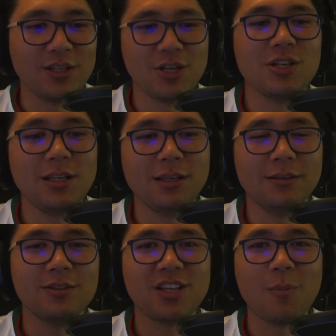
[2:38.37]

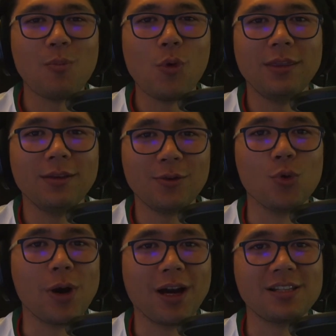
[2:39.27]
essentially someone
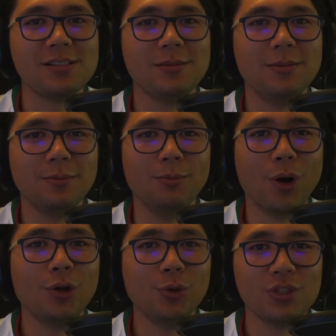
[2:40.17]
who has
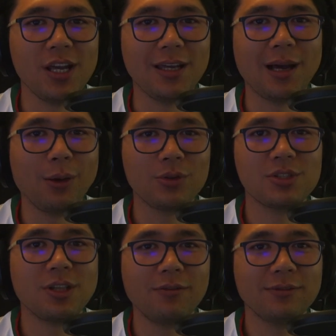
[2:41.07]
more to say
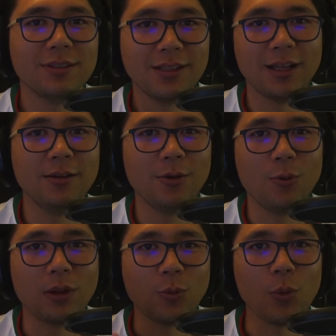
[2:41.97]
about stuff
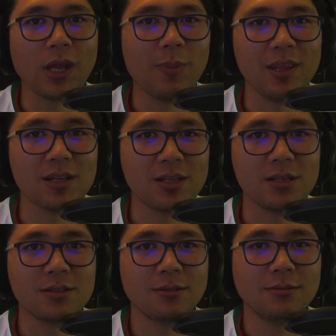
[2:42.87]
than what
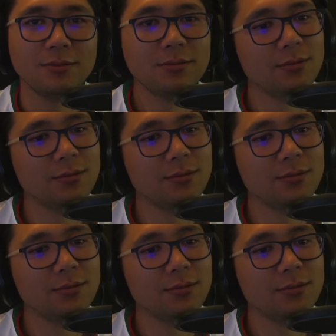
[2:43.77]
Wikipedia says,